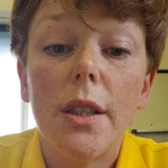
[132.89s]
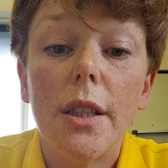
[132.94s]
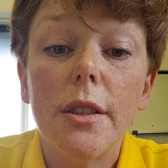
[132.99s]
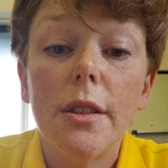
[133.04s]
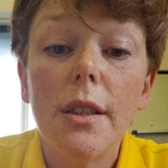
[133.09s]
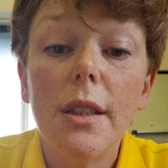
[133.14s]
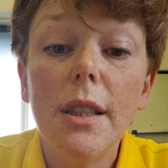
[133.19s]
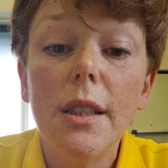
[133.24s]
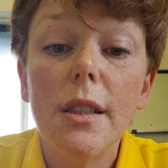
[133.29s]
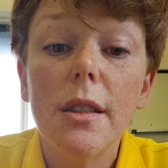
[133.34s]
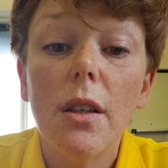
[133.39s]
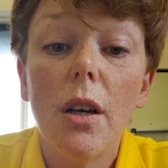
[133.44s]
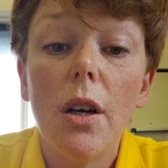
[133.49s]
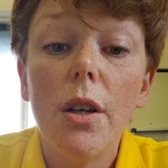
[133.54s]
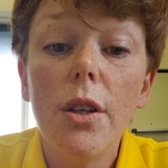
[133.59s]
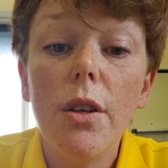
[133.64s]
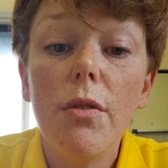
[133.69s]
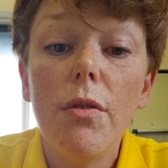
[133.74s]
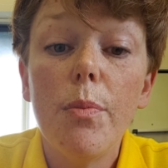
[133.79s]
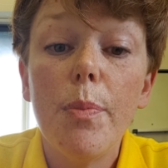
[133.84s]
So this has got a
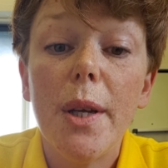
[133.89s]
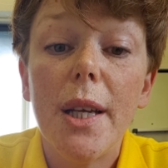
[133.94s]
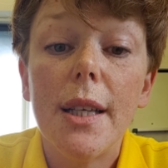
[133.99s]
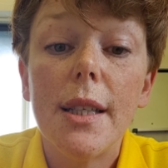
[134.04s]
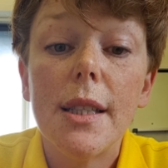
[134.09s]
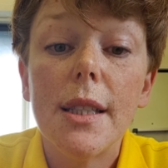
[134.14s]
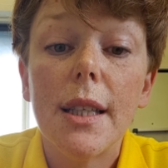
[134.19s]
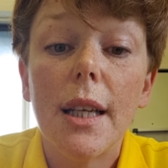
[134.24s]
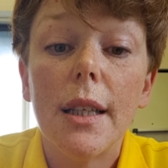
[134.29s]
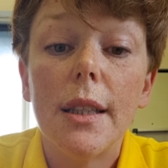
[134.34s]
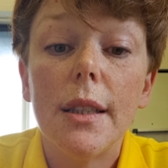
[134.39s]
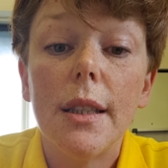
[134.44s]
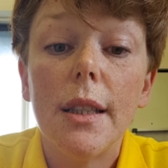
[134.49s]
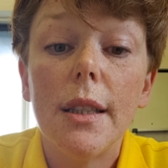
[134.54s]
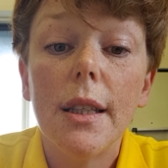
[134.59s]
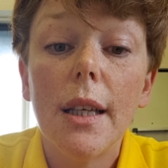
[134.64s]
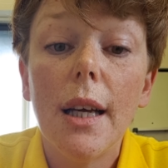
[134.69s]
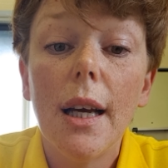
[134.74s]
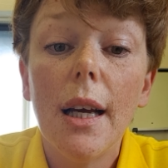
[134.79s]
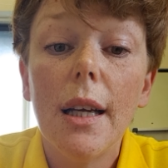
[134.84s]
European
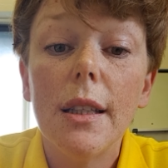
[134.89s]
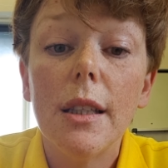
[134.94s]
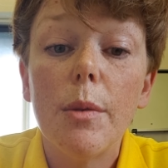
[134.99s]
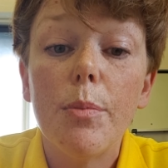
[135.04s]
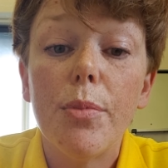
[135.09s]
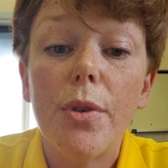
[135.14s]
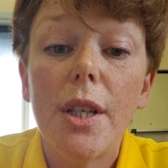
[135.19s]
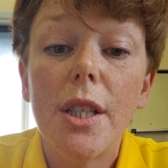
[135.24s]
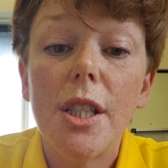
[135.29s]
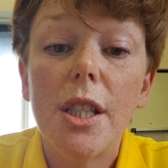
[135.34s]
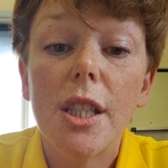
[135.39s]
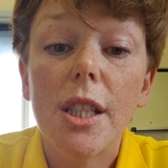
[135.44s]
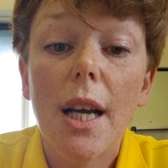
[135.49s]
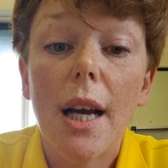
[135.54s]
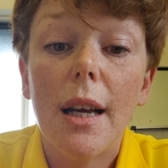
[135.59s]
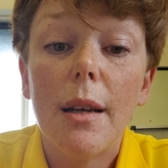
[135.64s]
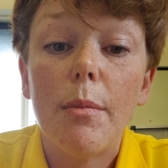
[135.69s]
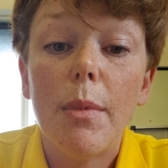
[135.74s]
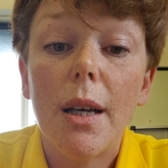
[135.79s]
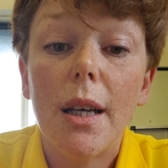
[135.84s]
standard and a British
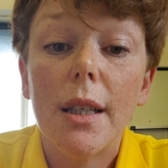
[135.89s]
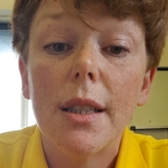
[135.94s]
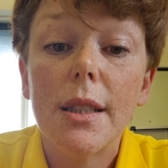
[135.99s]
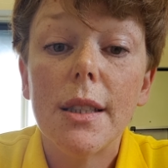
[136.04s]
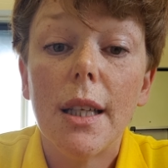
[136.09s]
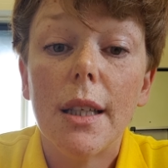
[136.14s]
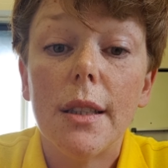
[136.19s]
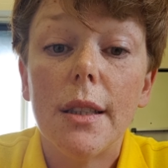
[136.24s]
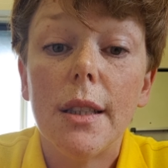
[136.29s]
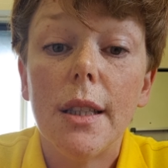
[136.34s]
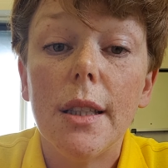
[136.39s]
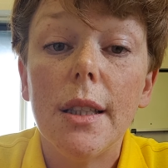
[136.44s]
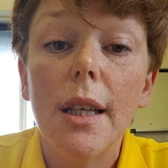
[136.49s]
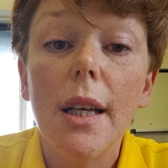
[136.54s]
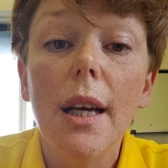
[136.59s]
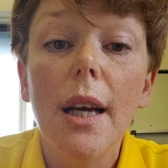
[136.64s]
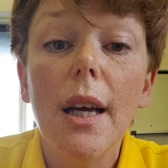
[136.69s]
kite mark standard.